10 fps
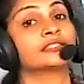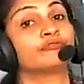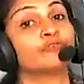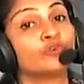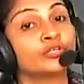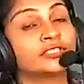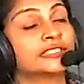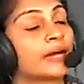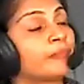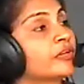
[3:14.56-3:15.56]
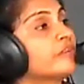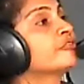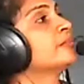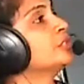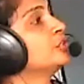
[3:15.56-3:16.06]
fourth chapter
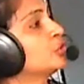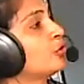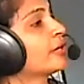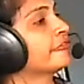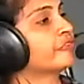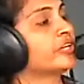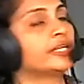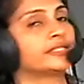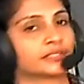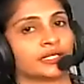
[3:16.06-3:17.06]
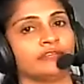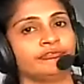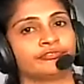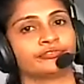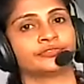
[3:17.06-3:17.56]
from the geography itself,
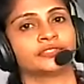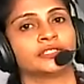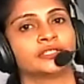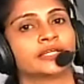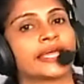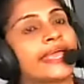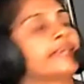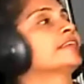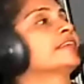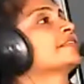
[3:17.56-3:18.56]
air.